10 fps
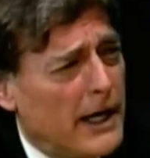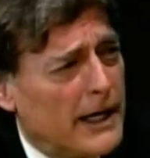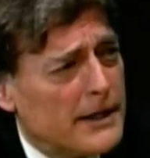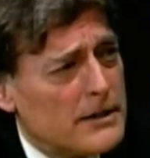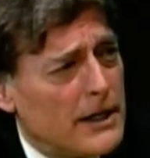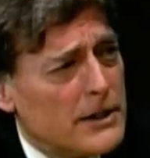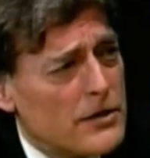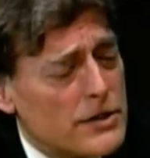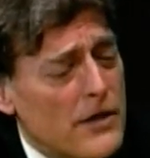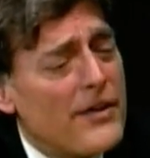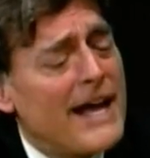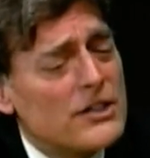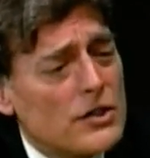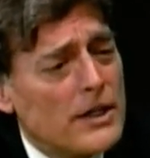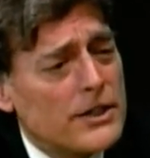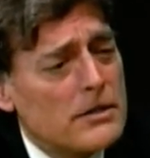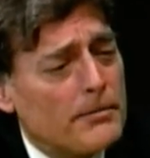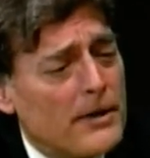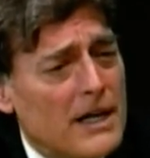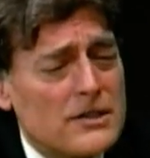And how do you see that selection
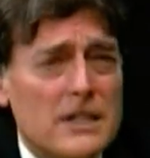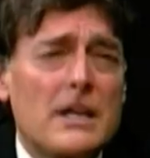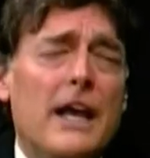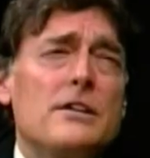process? Mm-hmm.